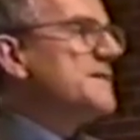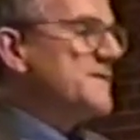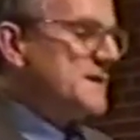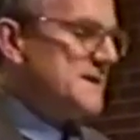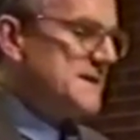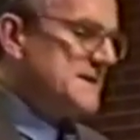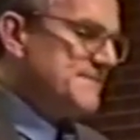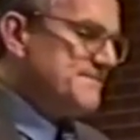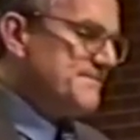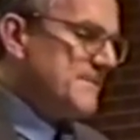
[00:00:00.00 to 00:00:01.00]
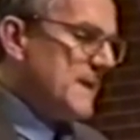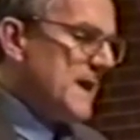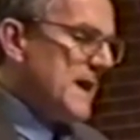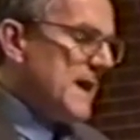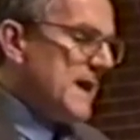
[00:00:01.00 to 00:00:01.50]
difference.
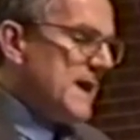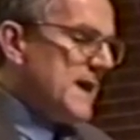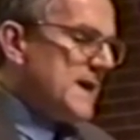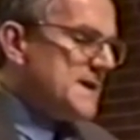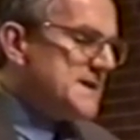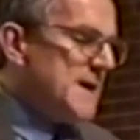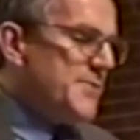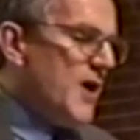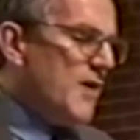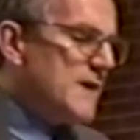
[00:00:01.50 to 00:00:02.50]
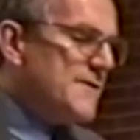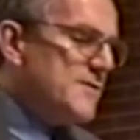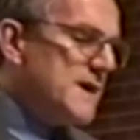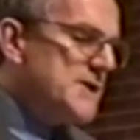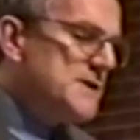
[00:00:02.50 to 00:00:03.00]
St. Paul
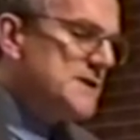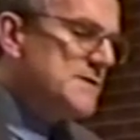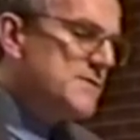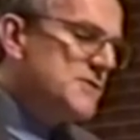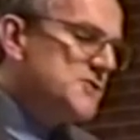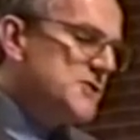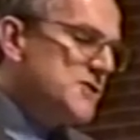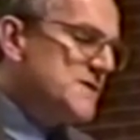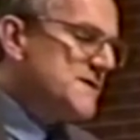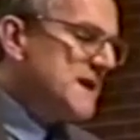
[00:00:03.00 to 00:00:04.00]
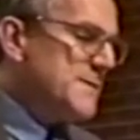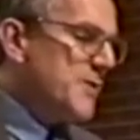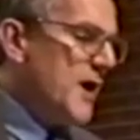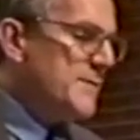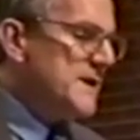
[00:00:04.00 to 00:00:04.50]
Reformation Lutheran Church of
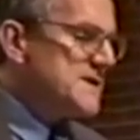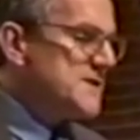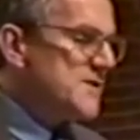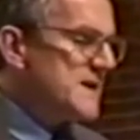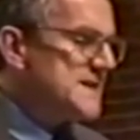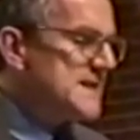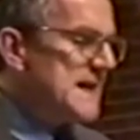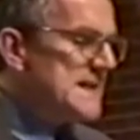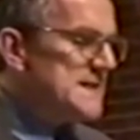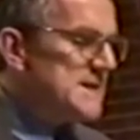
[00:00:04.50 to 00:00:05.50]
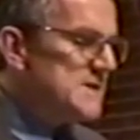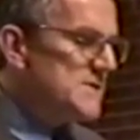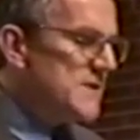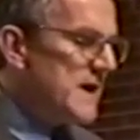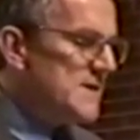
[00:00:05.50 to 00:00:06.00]
St. Paul, Minnesota states in a
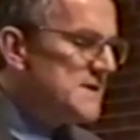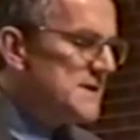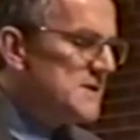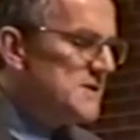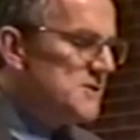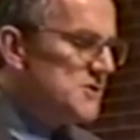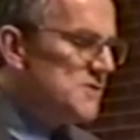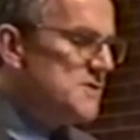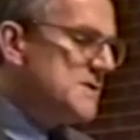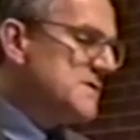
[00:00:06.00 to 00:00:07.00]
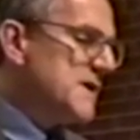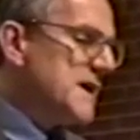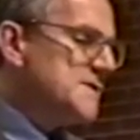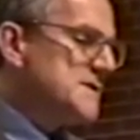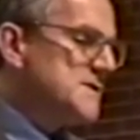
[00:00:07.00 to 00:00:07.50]
June
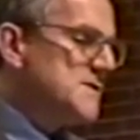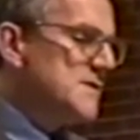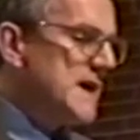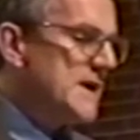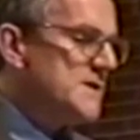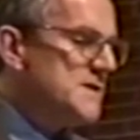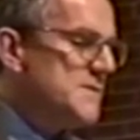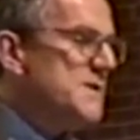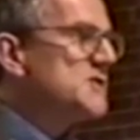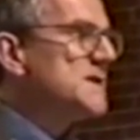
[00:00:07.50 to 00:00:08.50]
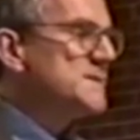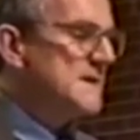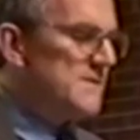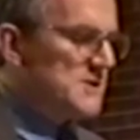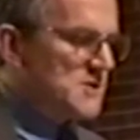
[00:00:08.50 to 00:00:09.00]
2002 letter to the
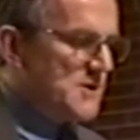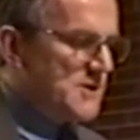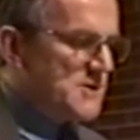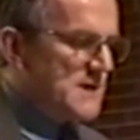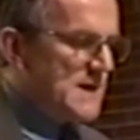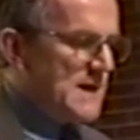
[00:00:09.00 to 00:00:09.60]
bishops of this church